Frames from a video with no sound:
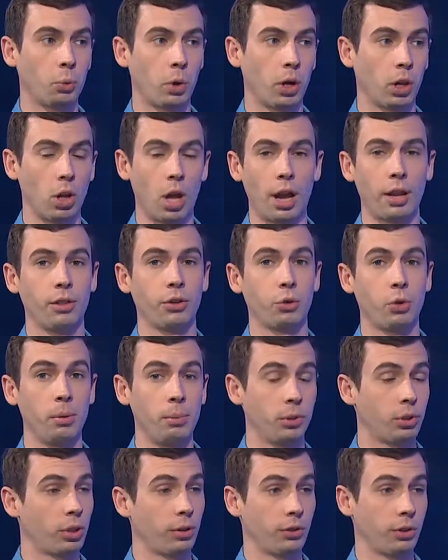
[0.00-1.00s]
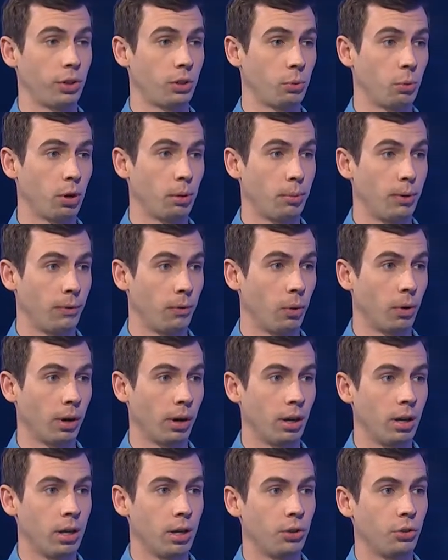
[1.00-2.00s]
what a lot of the streaming services were
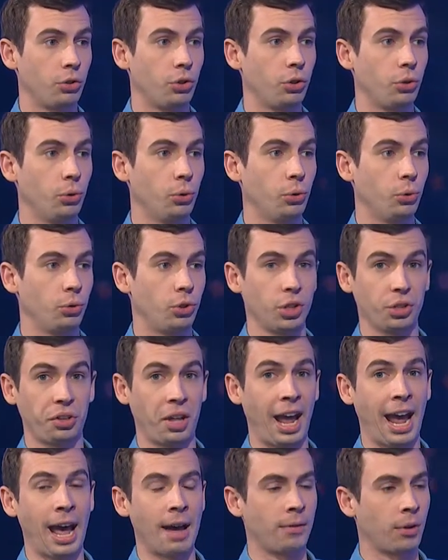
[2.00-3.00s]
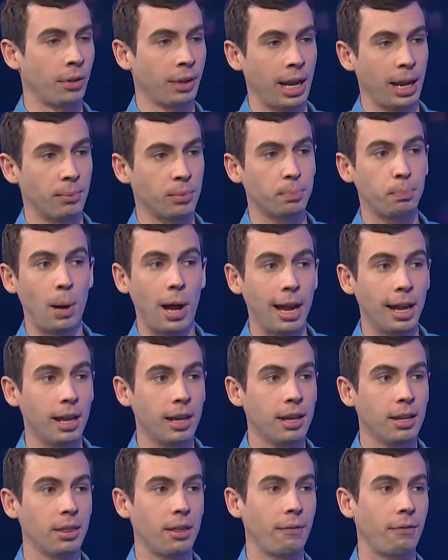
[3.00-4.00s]
before, to just have all the games. But
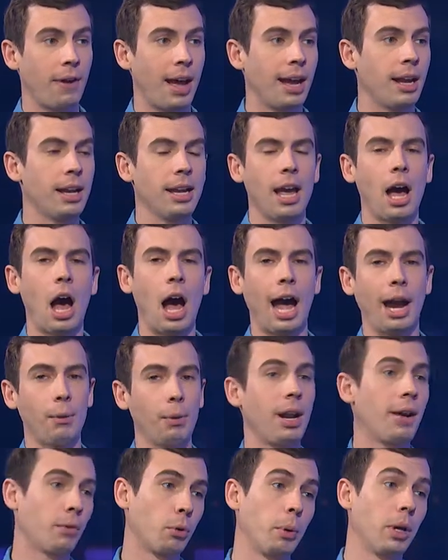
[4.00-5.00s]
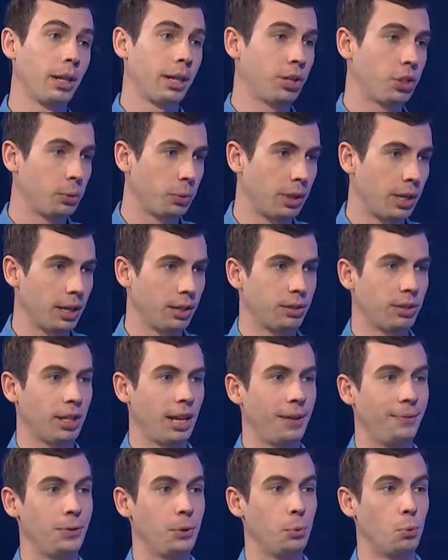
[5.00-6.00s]
mm. the hmm. fact I would have a real issue with this
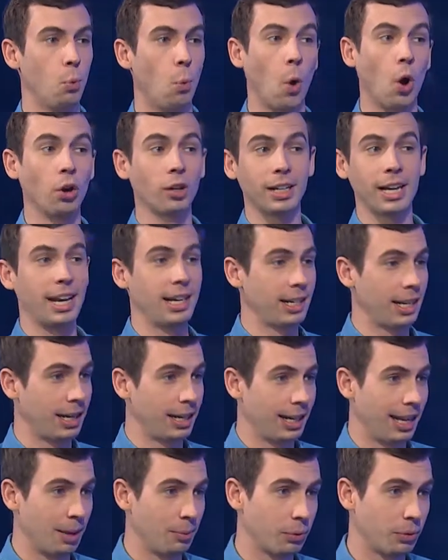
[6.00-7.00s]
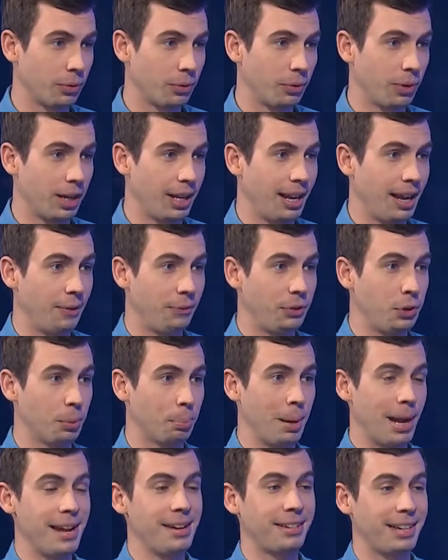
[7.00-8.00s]
if you weren't getting any games for free. If you're
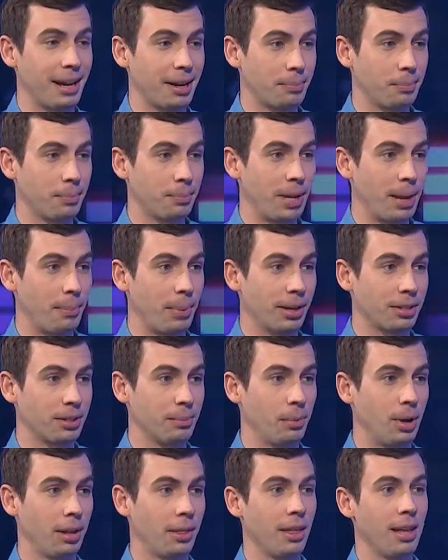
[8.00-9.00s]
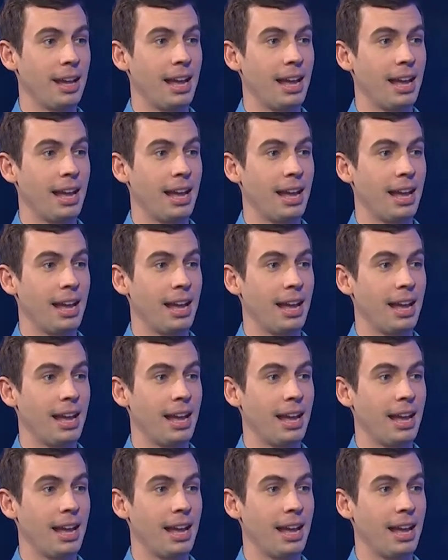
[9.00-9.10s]
paying ten bucks a month